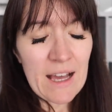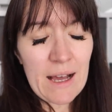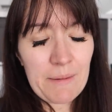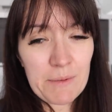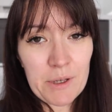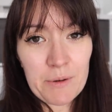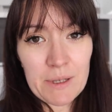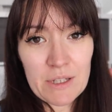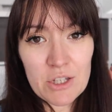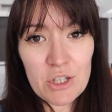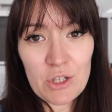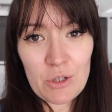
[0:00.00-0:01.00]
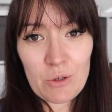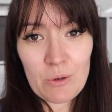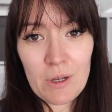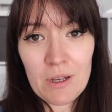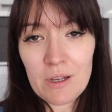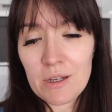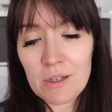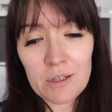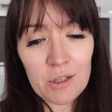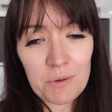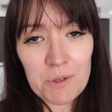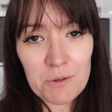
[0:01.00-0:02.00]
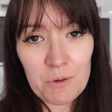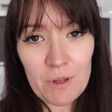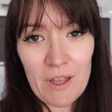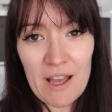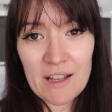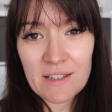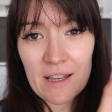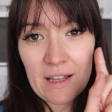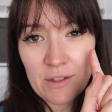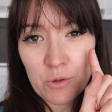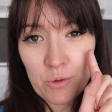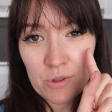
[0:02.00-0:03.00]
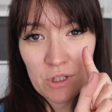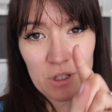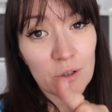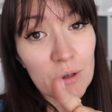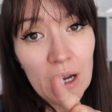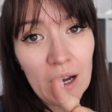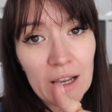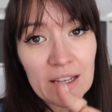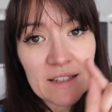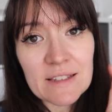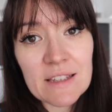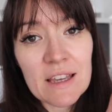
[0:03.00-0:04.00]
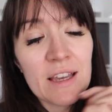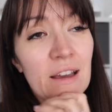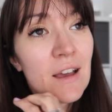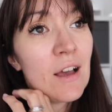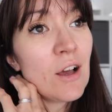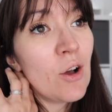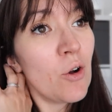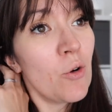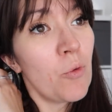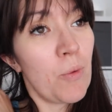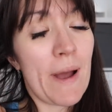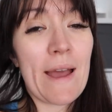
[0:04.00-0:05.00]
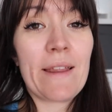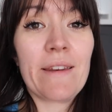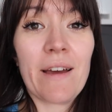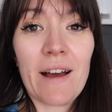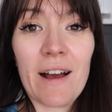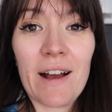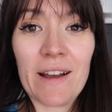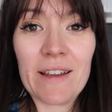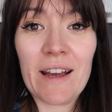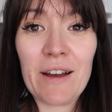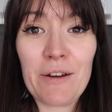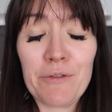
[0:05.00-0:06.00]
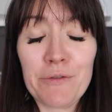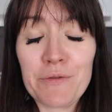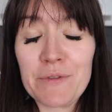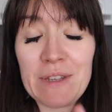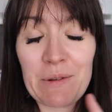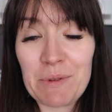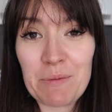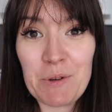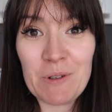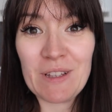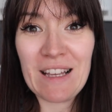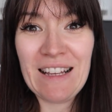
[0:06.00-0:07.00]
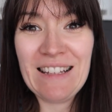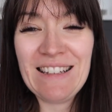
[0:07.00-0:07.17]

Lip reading: I'm going to go and do all that and talk to you guys when I have dubbed them all.